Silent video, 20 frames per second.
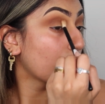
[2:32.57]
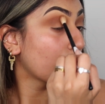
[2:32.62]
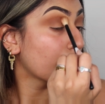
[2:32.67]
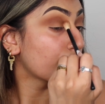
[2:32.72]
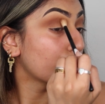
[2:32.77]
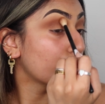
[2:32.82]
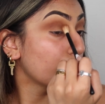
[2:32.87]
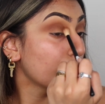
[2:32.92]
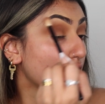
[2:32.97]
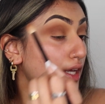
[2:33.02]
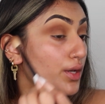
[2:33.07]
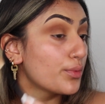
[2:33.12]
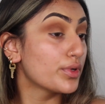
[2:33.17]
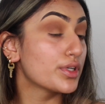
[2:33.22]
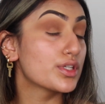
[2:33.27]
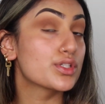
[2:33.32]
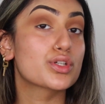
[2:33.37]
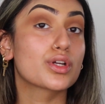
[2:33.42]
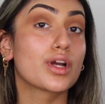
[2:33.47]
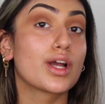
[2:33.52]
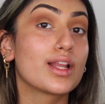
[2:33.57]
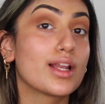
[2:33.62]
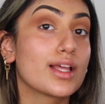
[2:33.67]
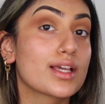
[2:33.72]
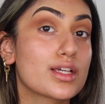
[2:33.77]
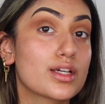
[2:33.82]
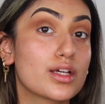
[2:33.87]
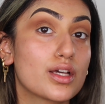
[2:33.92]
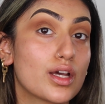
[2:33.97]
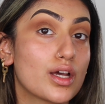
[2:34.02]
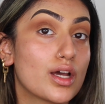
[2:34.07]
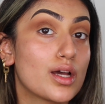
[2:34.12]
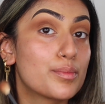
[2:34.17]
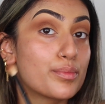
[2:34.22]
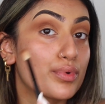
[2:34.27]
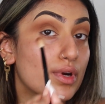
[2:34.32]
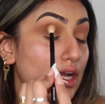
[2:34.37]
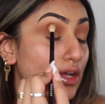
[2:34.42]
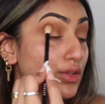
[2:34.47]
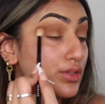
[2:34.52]
I feel like I want to try like a
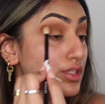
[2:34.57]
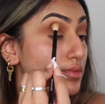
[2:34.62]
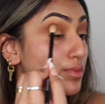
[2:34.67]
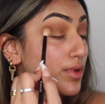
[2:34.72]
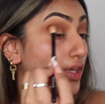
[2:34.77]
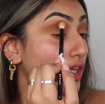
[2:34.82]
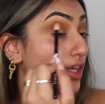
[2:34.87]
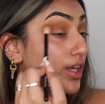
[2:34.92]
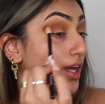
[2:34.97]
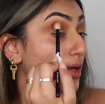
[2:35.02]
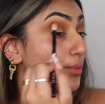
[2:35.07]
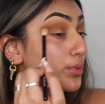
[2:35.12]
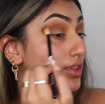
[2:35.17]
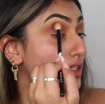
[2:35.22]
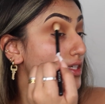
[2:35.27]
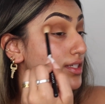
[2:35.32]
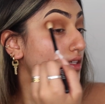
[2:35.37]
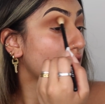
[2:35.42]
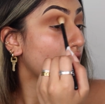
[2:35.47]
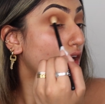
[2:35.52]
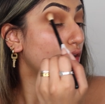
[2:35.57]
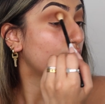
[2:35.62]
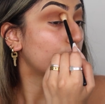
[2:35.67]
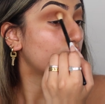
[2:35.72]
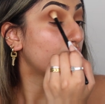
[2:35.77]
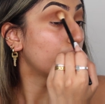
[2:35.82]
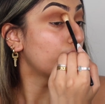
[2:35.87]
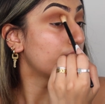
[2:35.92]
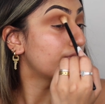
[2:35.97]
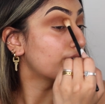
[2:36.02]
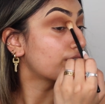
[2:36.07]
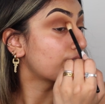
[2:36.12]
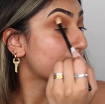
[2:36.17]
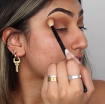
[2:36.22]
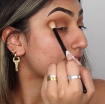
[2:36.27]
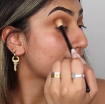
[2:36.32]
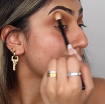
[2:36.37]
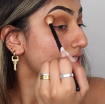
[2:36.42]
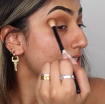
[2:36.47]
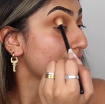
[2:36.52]
brown smoky eye with this colour all over,
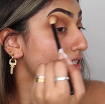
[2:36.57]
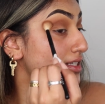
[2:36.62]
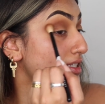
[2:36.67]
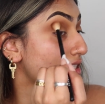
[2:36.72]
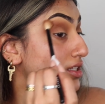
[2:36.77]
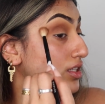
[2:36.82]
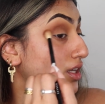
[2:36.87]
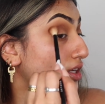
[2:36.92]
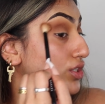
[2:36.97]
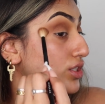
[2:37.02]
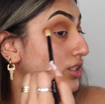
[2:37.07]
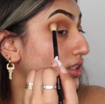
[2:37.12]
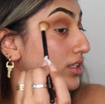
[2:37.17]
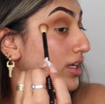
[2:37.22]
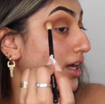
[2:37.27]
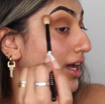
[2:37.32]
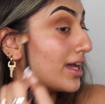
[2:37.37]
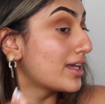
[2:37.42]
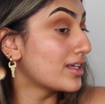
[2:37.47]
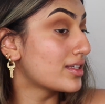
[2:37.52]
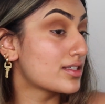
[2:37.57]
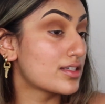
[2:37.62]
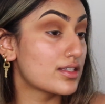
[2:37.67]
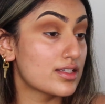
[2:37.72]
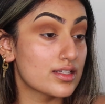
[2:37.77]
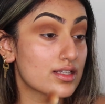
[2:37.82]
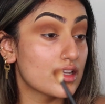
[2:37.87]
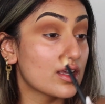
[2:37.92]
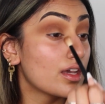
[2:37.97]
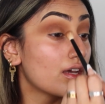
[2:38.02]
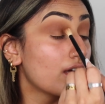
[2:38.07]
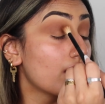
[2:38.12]
because this is such a nice